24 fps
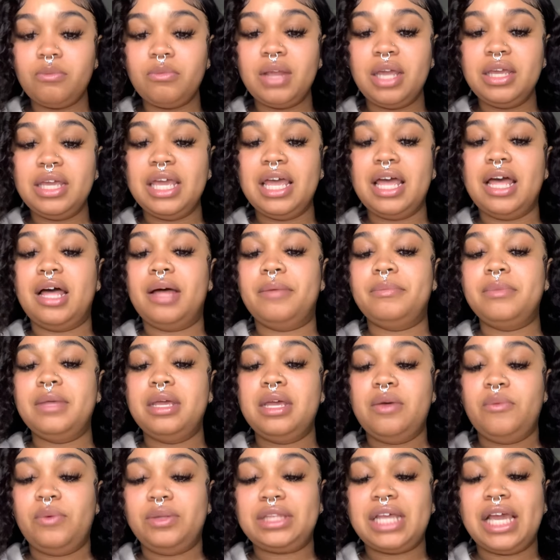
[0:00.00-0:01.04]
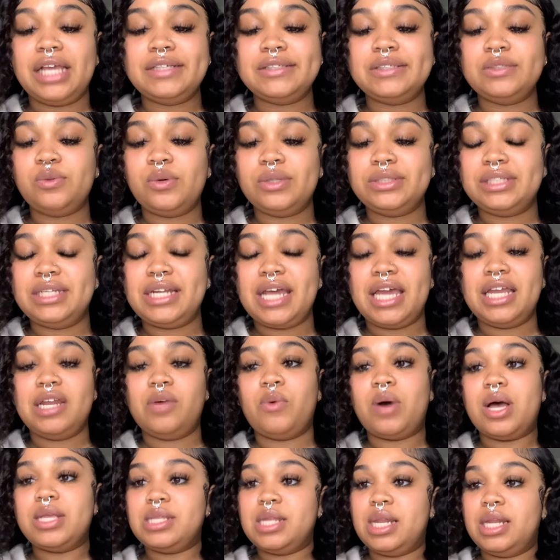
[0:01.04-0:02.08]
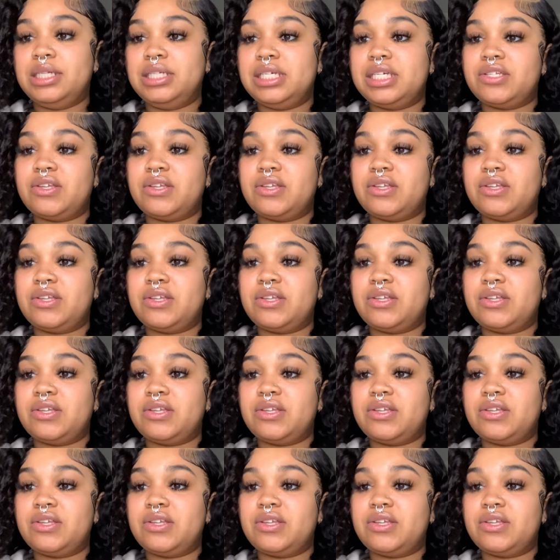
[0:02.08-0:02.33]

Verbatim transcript: Yeah, with the Ace of Swords and the Eight of Wands energy.